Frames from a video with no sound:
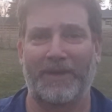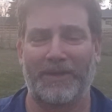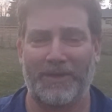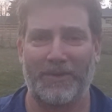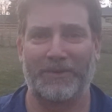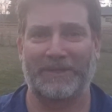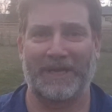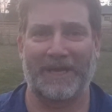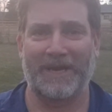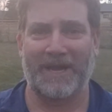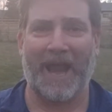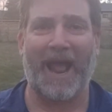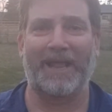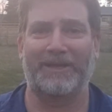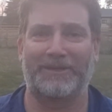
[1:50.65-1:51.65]
using an
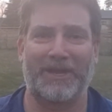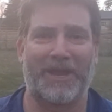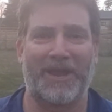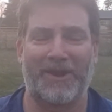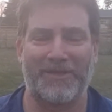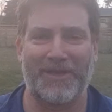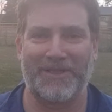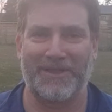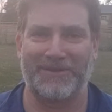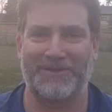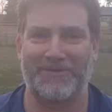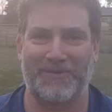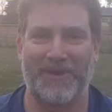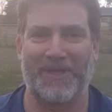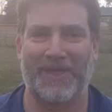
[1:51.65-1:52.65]
analogy here that
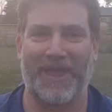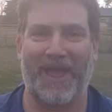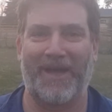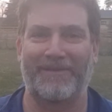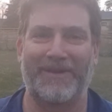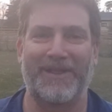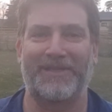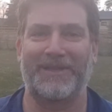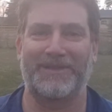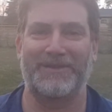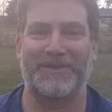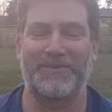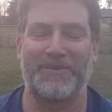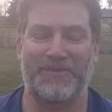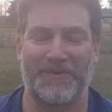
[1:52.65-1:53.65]
doesn't really have anything to
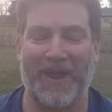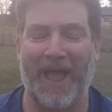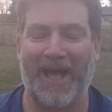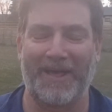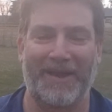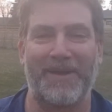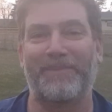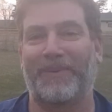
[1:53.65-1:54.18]
do with reality.